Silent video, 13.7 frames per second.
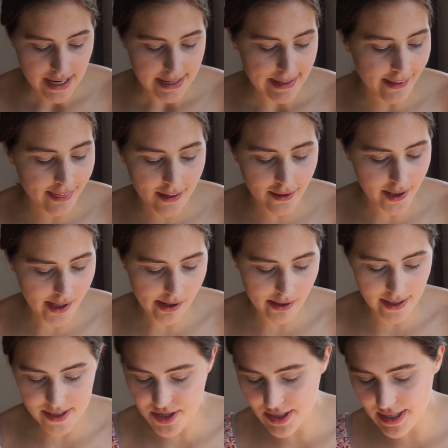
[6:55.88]
Nothing on here
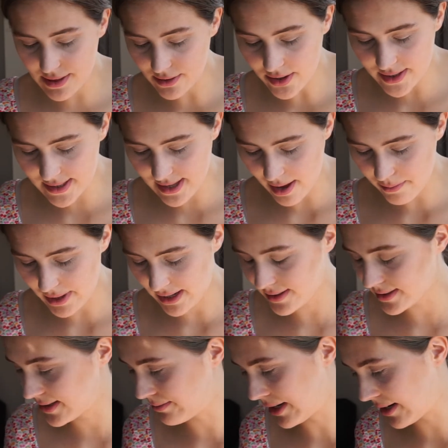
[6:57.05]
actually looks that pink
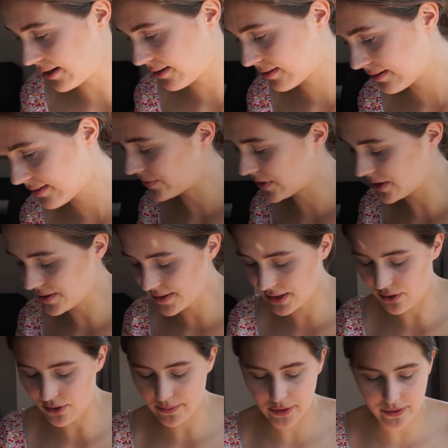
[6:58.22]
to me. So
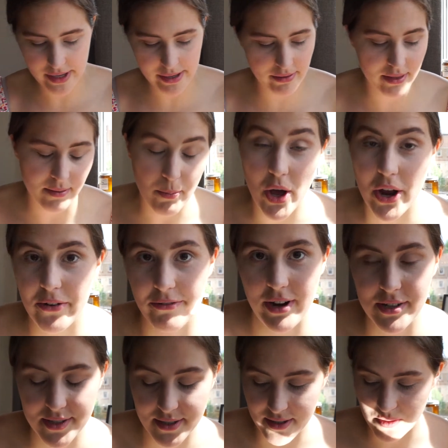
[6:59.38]
I'm going with the Modern
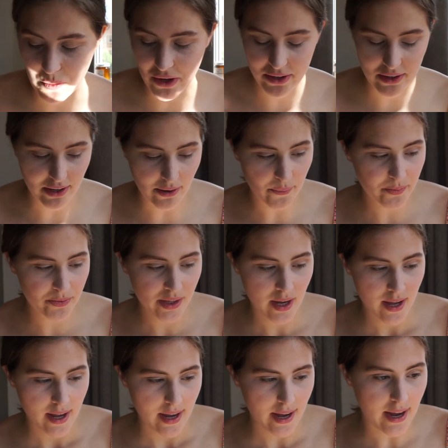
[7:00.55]
Renaissance palette now.
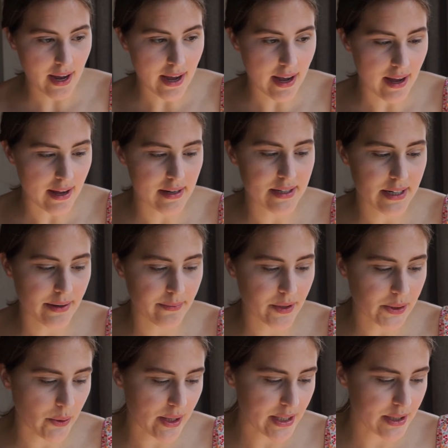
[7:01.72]
And I'm
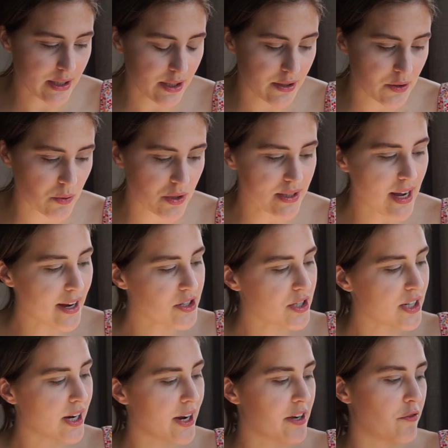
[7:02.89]
going to use, which is actually
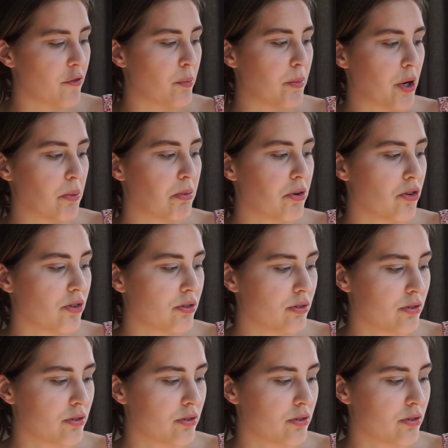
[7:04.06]
kind of a purple,